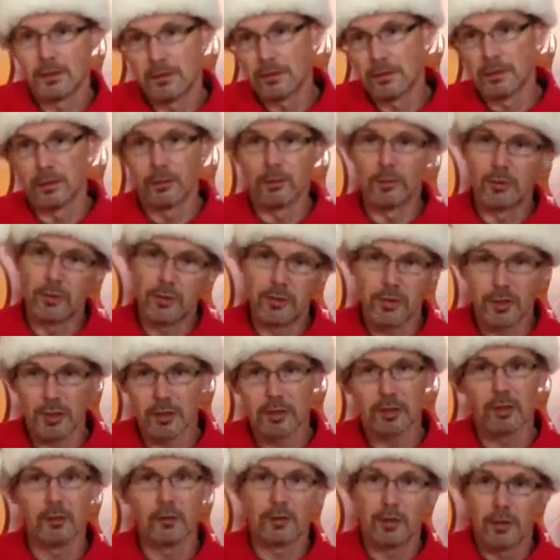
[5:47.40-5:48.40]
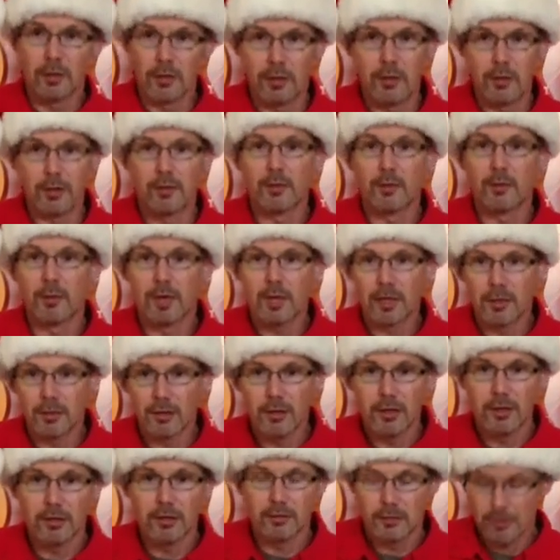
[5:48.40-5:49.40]
little music going on in the
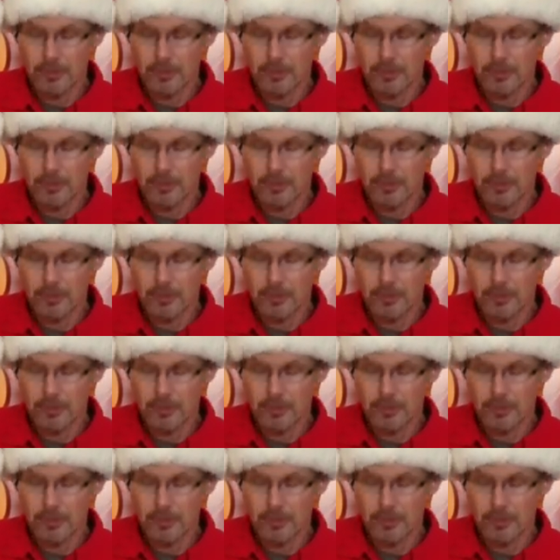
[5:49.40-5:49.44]
background.